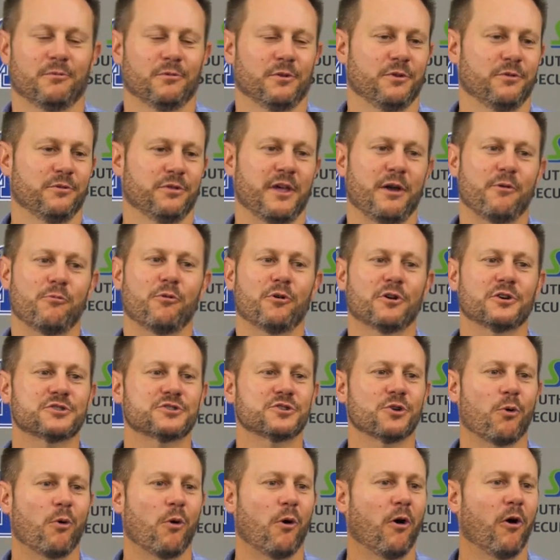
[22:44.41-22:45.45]
You, they work
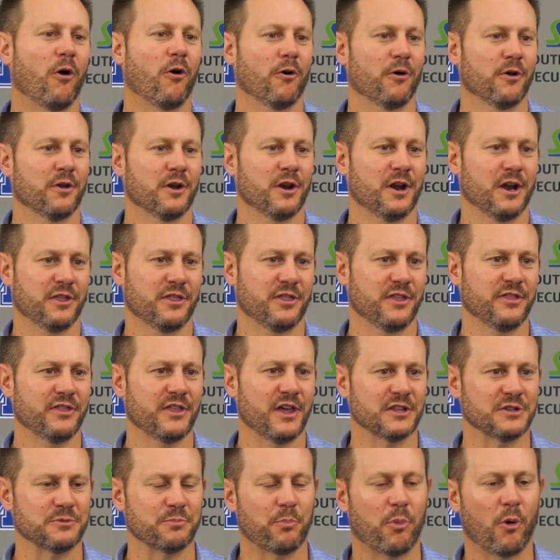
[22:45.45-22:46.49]
so hard, and I think
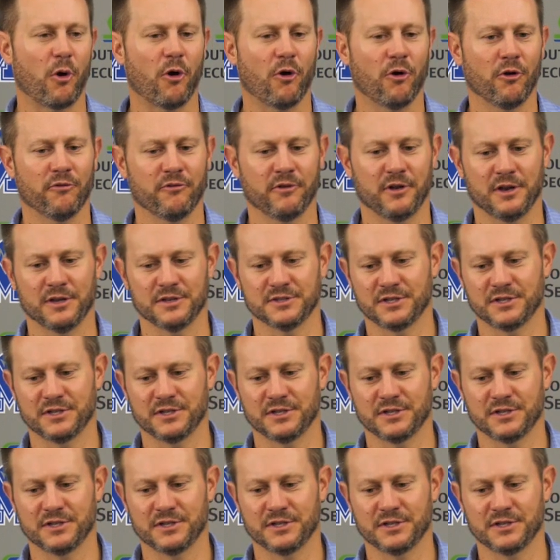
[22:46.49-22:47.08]
that's part of it.